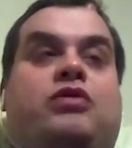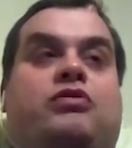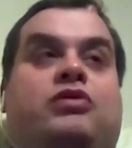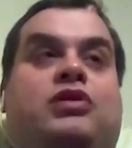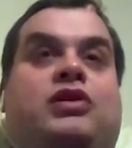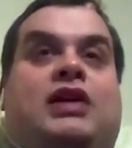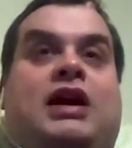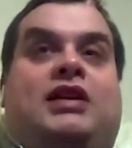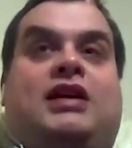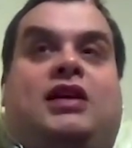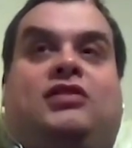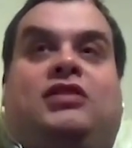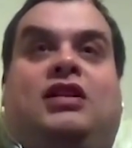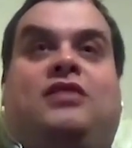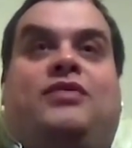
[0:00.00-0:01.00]
good head
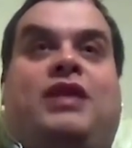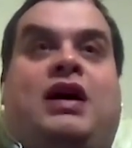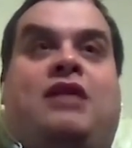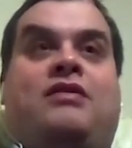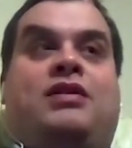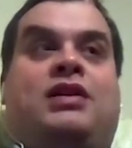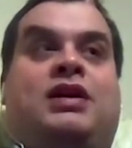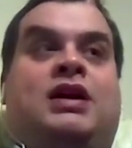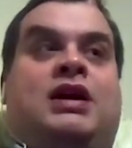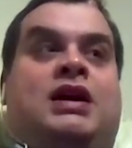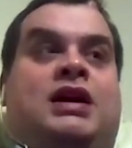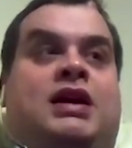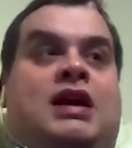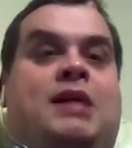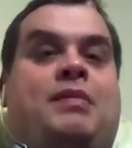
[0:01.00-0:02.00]
gasket in there and the
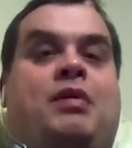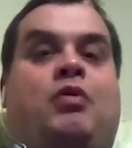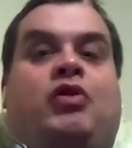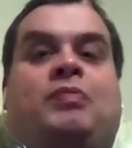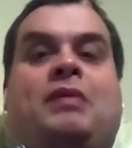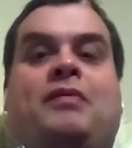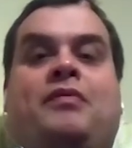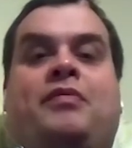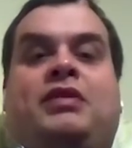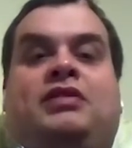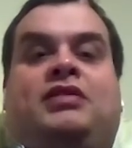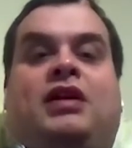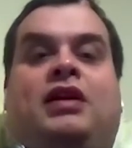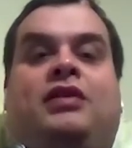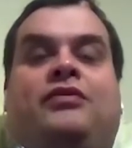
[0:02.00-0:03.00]
camber water pump have been
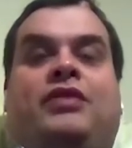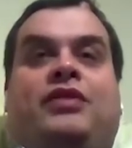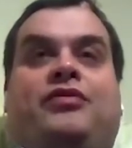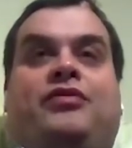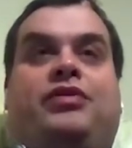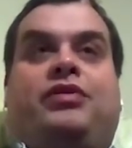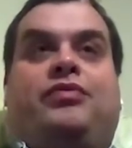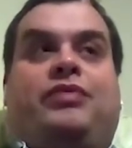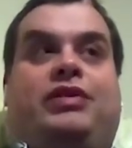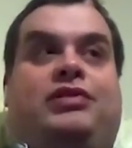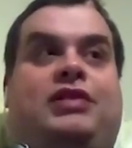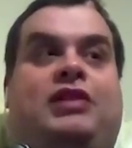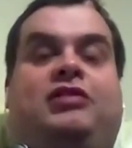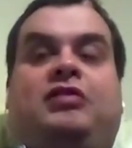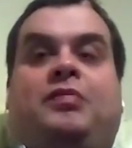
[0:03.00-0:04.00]
done, that it
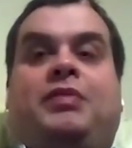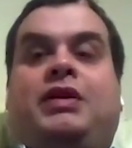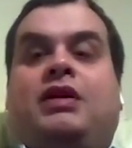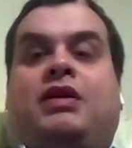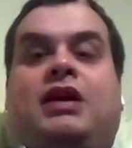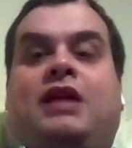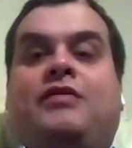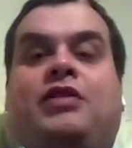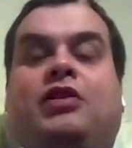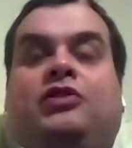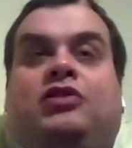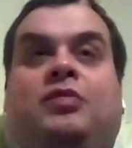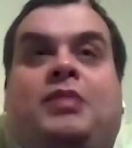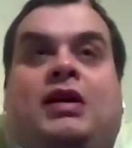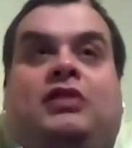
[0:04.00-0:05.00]
tends to be okay. They're not
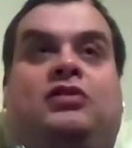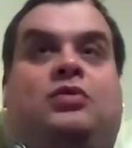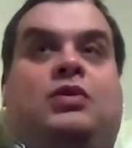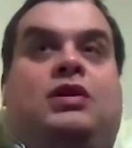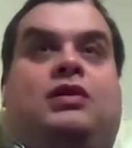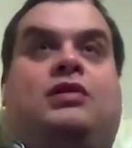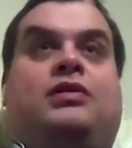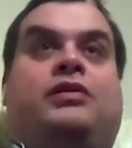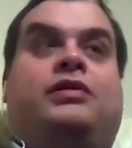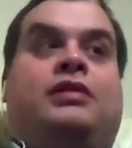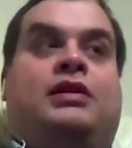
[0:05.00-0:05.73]
too bad to work on.